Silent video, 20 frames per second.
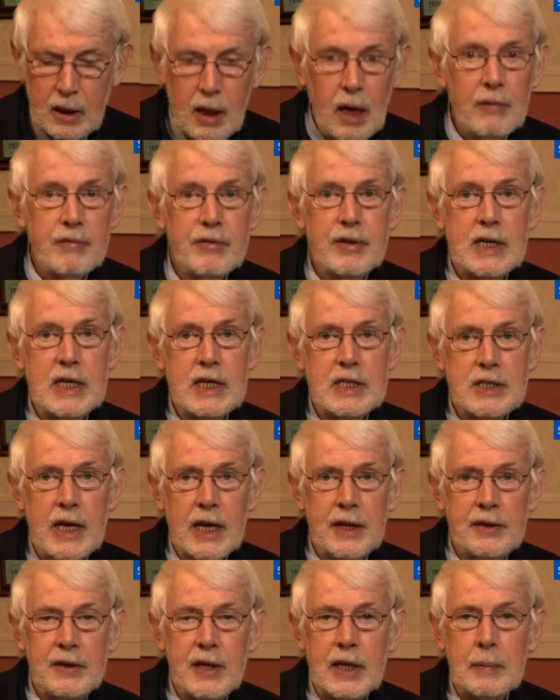of these
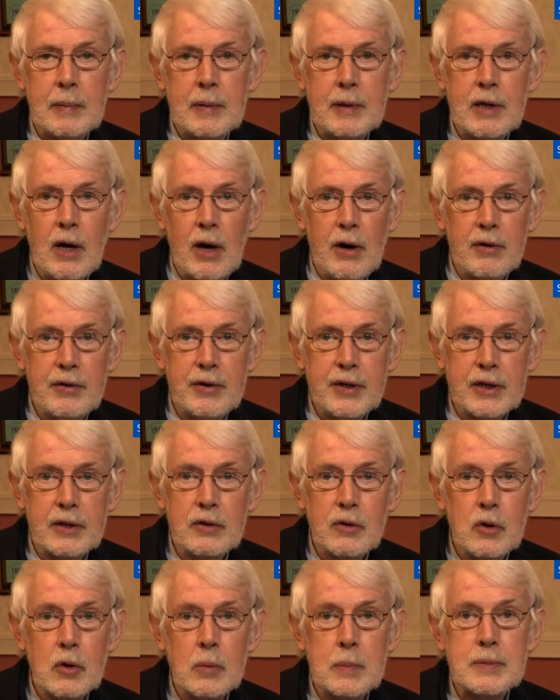ethnic minority
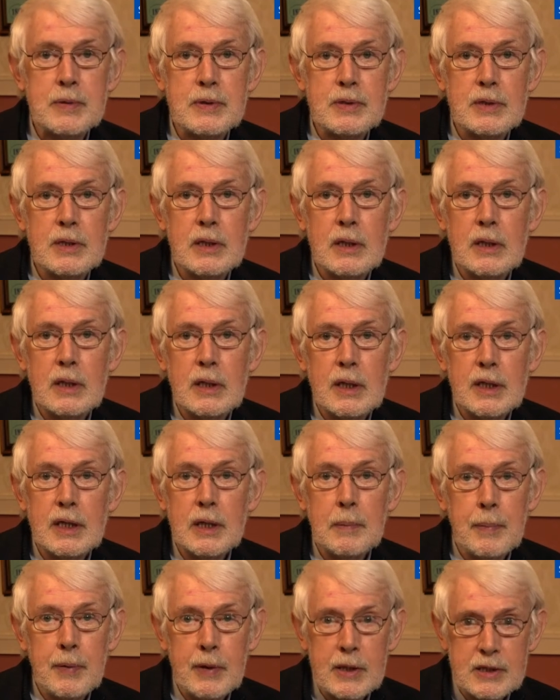groups in
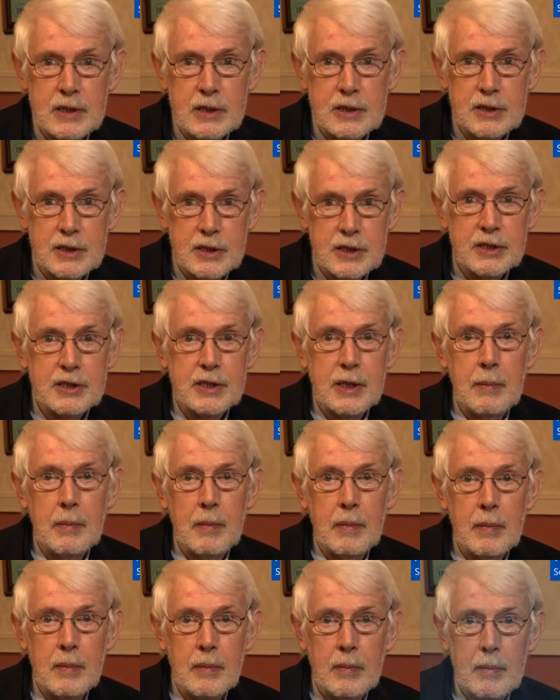the prison
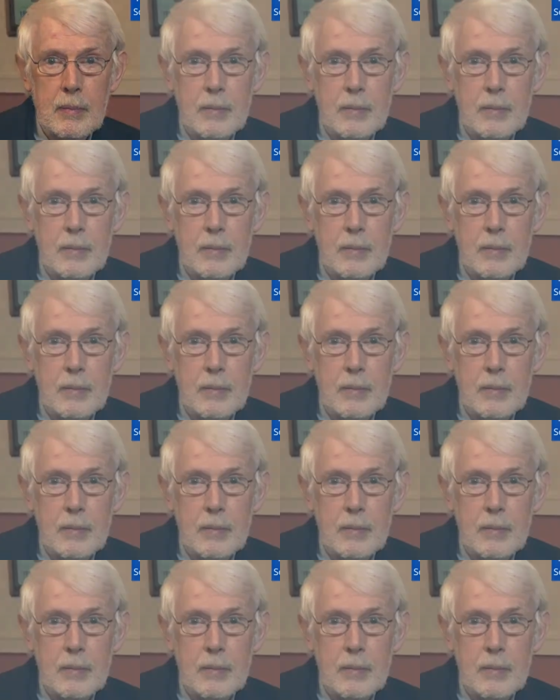system.